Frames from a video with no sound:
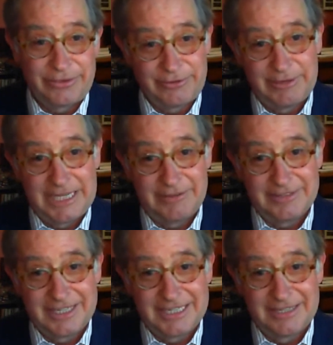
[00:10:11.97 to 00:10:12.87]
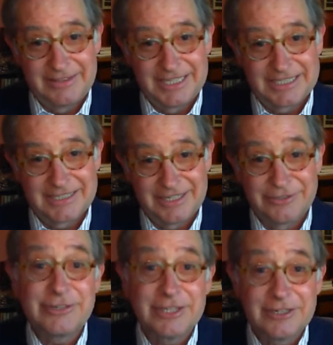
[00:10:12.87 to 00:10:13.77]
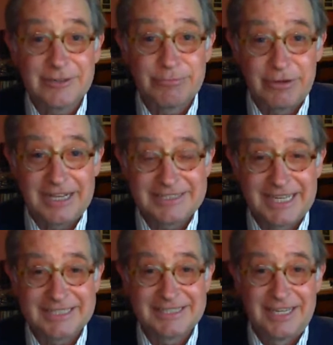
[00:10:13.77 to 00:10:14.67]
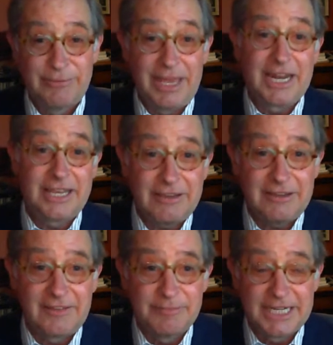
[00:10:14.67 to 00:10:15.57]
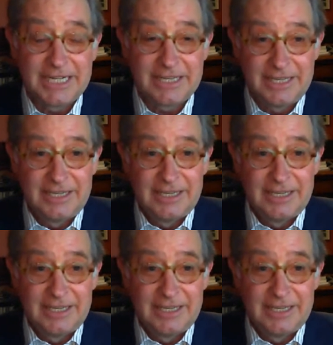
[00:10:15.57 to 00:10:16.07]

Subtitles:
throughout this 2-year process. We had a kickoff meeting